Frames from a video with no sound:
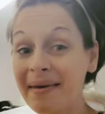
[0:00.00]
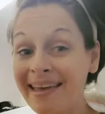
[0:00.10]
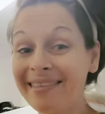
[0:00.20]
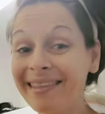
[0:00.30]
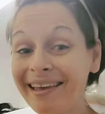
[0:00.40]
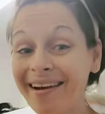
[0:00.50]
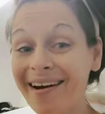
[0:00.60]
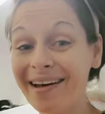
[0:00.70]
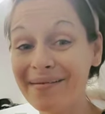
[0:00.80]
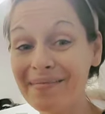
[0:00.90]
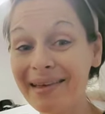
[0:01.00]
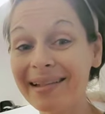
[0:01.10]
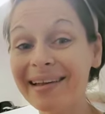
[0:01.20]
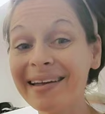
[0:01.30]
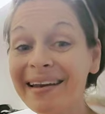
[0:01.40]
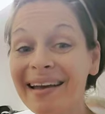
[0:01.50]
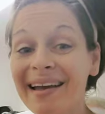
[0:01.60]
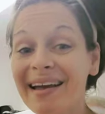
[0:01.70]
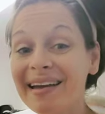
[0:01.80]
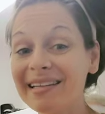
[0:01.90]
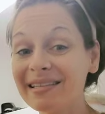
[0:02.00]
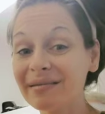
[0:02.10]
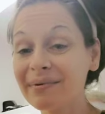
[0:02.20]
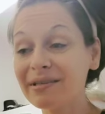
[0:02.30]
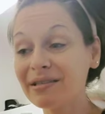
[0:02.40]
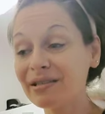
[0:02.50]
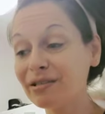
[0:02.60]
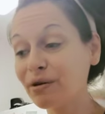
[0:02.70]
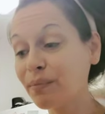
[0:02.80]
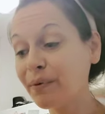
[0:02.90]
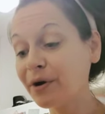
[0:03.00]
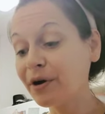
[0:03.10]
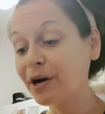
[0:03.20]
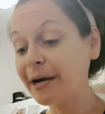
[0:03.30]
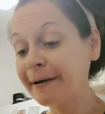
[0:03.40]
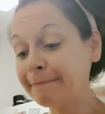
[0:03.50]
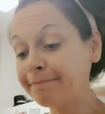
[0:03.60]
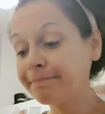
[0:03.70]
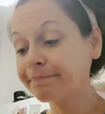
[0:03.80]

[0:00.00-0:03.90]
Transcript: mainly on millet and it's been super, um,